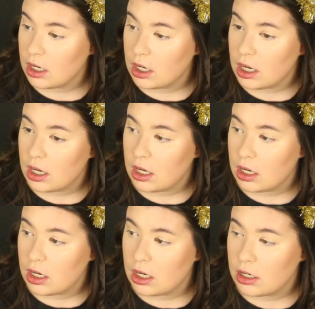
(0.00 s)
No,
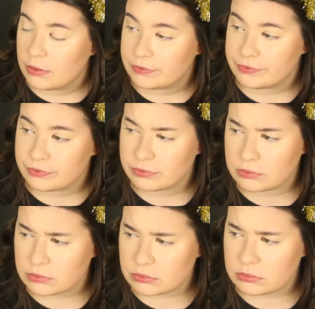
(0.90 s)
I think
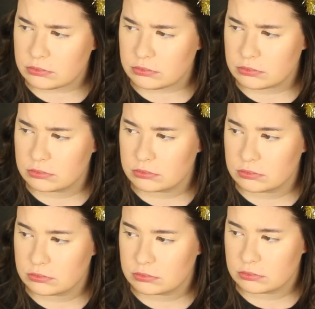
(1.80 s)
it's an
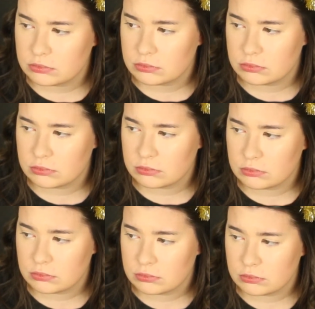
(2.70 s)
outdated thing about farming.
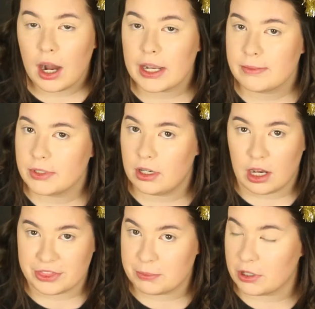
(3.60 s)
I am
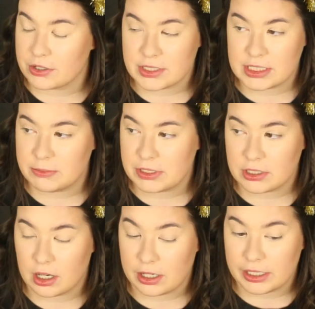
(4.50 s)
not the person to be
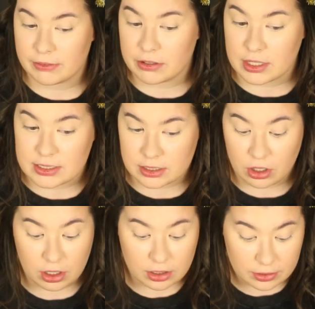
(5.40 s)
talking about this at
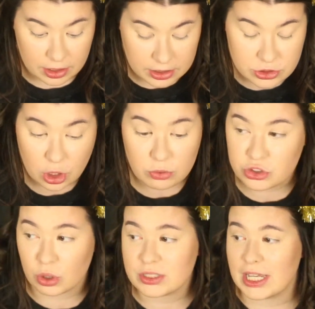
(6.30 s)
all.
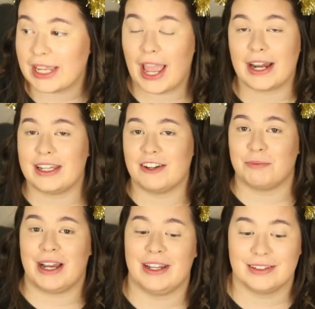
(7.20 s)
Don't take any of
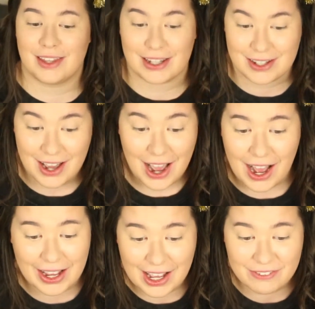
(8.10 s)
mine.
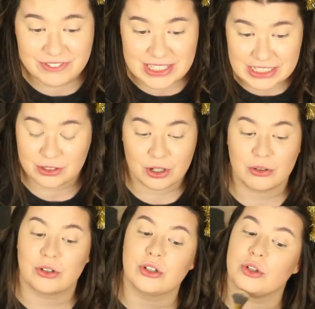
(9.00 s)
I have
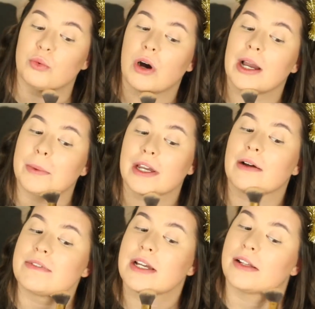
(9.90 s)
zero clue why we
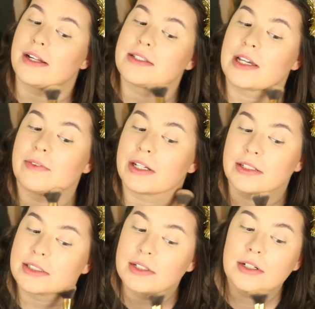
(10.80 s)
have daylight
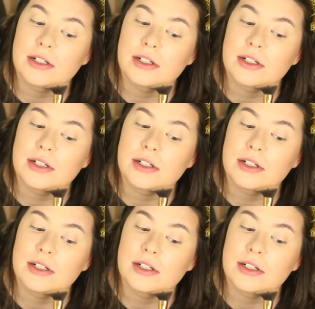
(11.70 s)
savings.